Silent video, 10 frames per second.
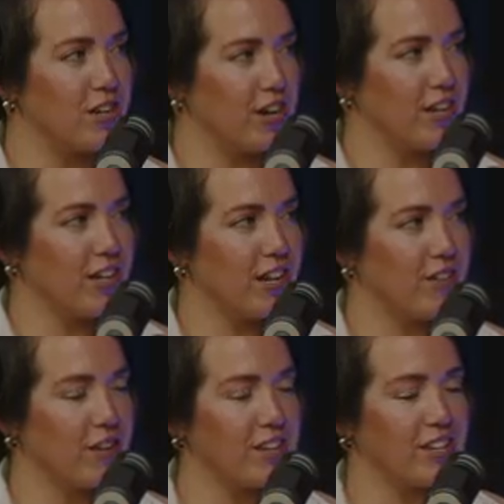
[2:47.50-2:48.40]
started,
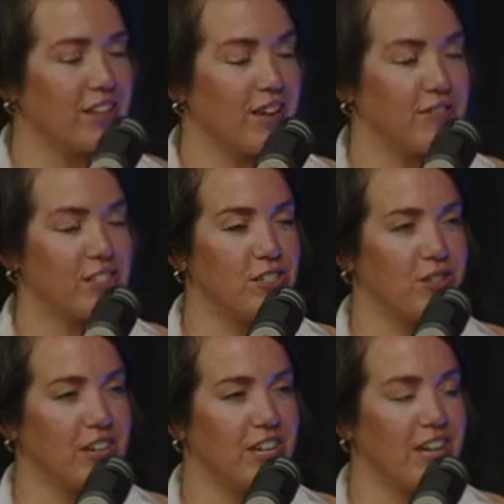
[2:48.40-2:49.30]
and because I love this
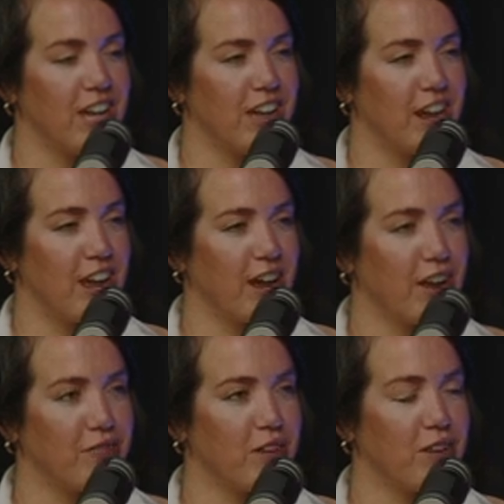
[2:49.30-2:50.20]
story, and
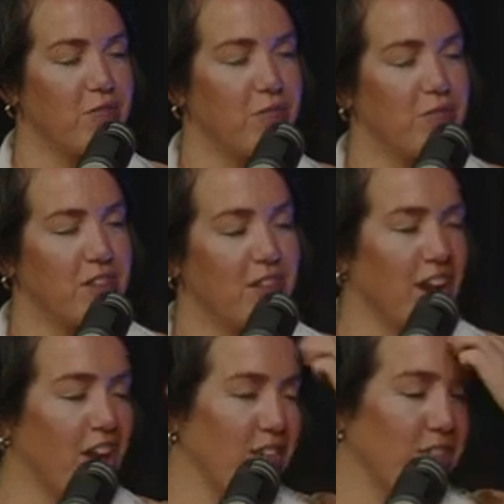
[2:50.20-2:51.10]
David,
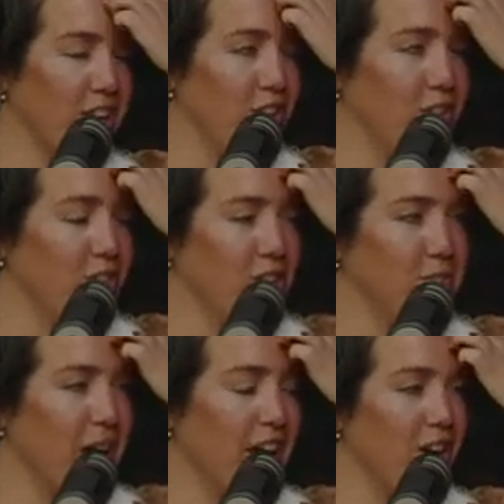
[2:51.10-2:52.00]
I don't even think you know this,
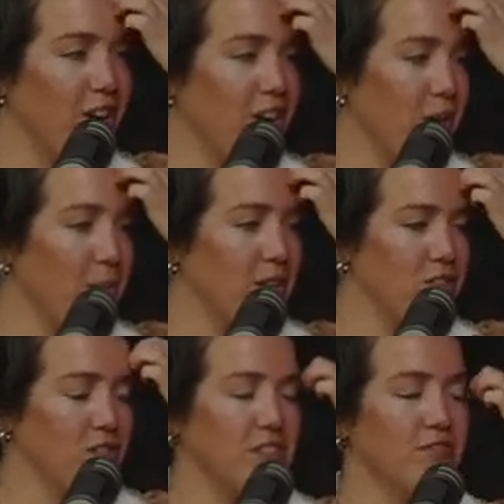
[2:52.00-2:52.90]
but I heard about
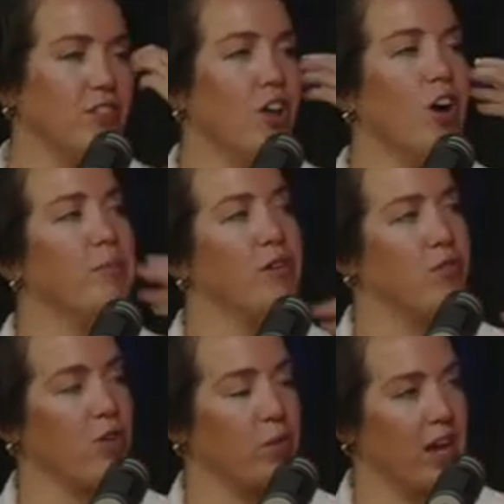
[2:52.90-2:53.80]
Joseph long
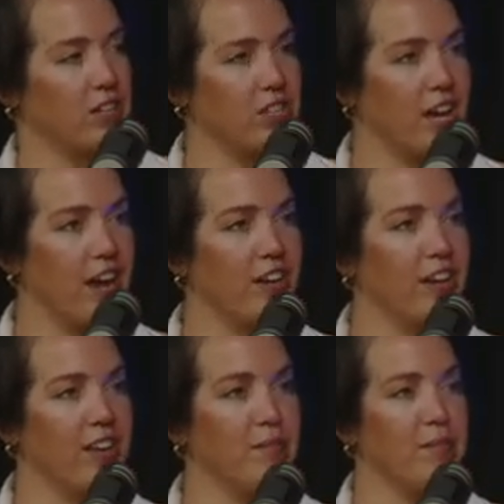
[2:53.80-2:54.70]
before we actually hired
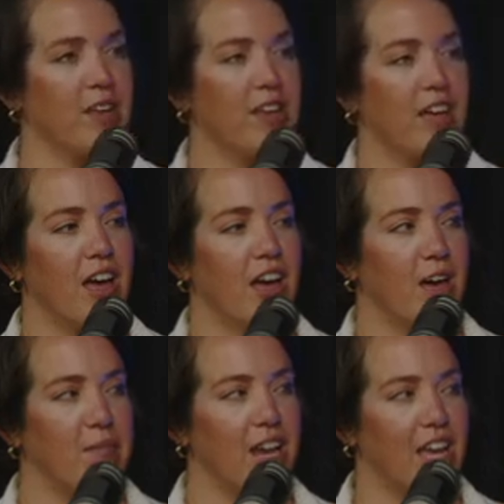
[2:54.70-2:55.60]
him.
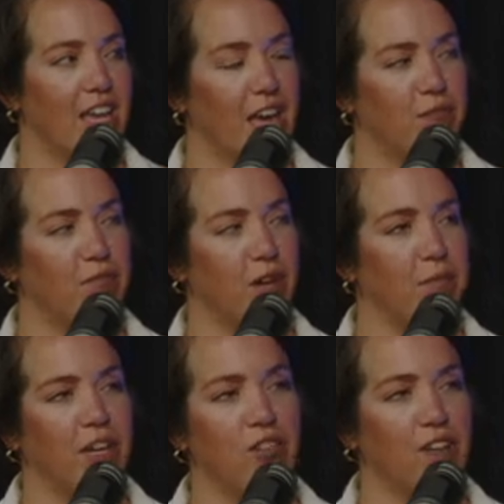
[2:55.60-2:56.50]
And it came
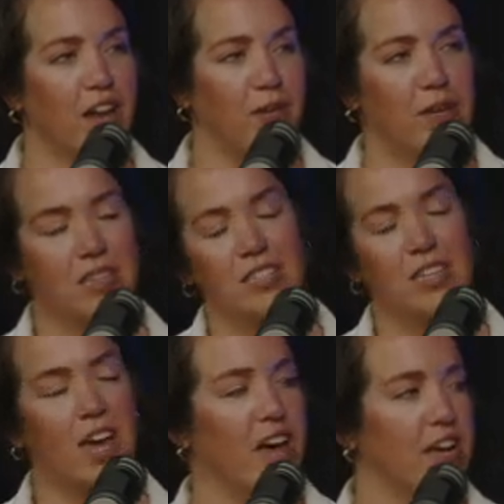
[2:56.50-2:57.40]
from like, you got to meet this
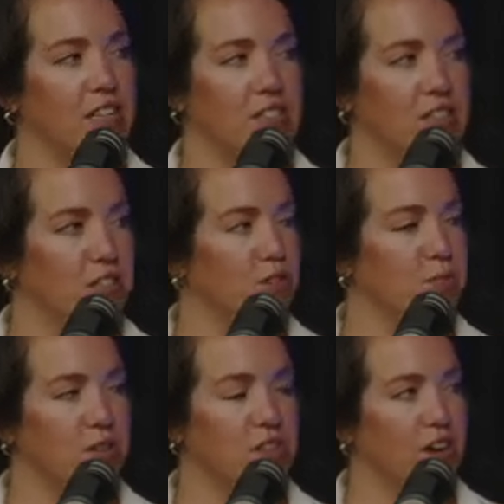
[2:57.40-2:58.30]
guy. He's this
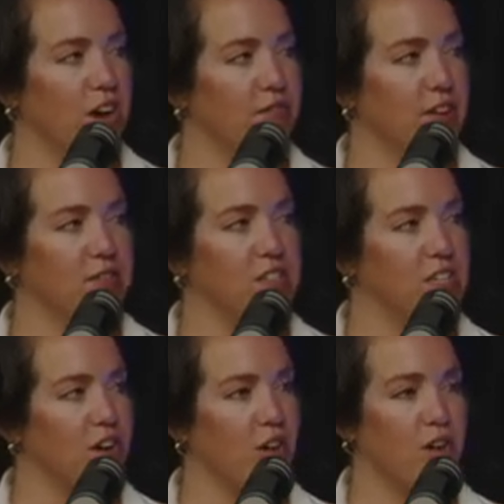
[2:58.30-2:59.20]
superstar. I've never
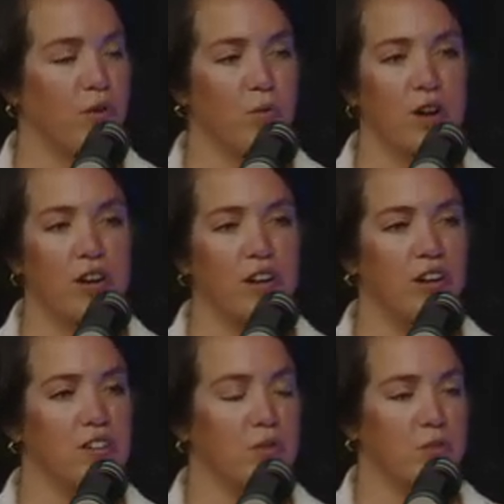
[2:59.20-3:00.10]
seen a harder
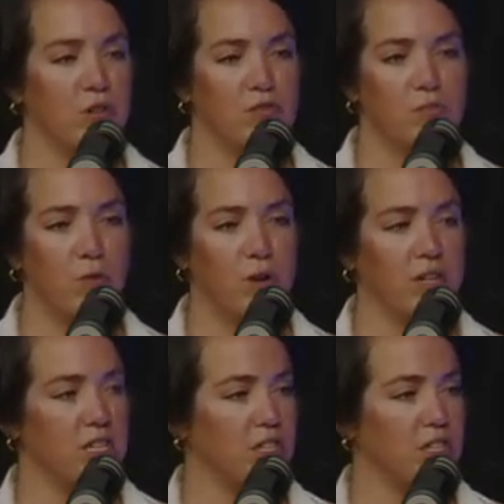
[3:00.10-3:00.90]
worker, someone who's more